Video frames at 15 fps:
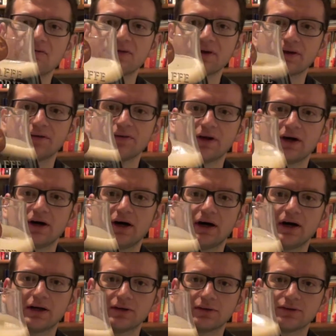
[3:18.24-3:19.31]
a finger there,
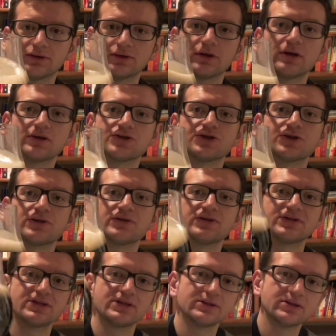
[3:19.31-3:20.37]
and as you can
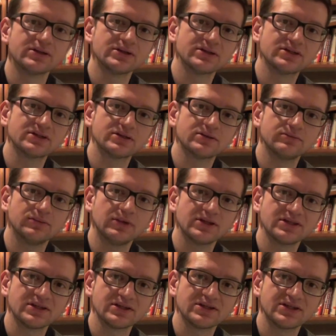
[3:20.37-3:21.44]
see, it's
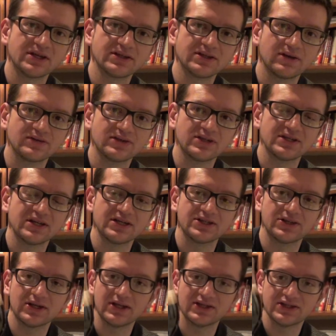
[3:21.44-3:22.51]
lacing, sticking down to the sides of
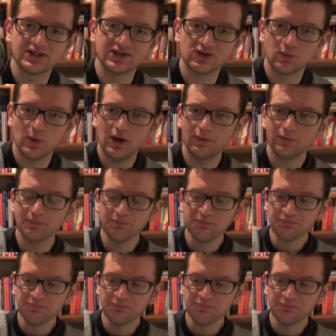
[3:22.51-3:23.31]
the glasses as well.